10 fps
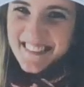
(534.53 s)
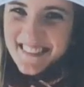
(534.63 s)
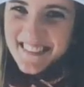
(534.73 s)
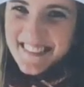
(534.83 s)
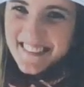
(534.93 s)

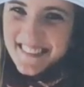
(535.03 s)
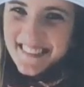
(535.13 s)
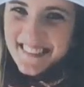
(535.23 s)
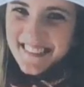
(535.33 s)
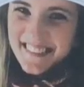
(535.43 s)
that is this
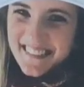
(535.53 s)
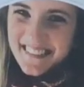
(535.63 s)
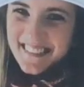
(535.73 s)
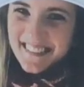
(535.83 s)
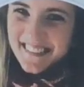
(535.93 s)
month's Your
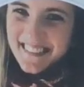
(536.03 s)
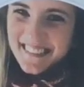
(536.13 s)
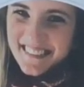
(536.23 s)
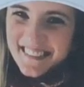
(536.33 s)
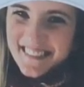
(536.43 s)
Makes
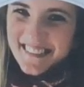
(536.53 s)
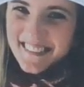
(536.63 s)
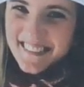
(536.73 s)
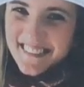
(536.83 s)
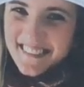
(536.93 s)
page